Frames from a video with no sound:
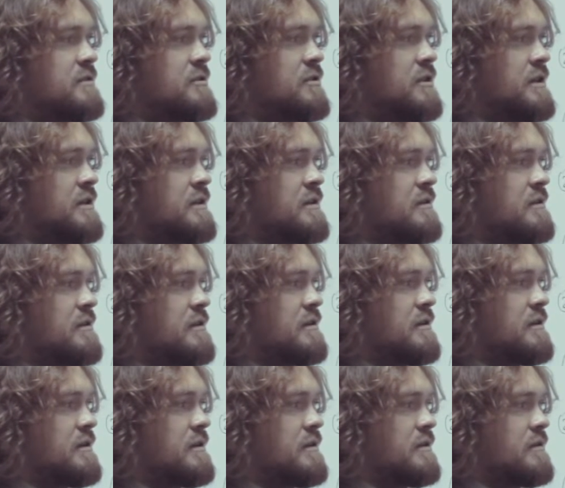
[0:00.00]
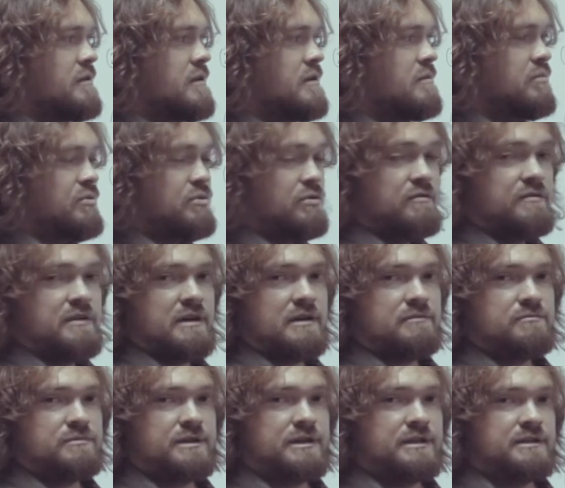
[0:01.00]
You can improve
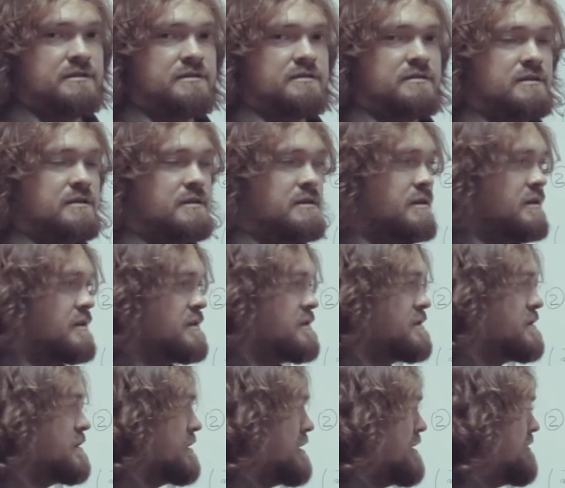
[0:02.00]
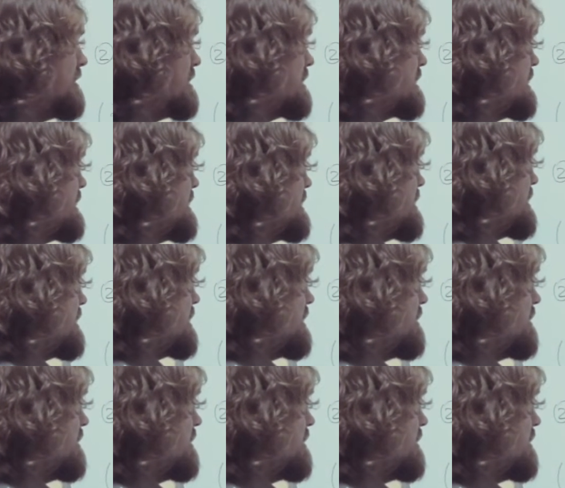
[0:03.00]
that rate significantly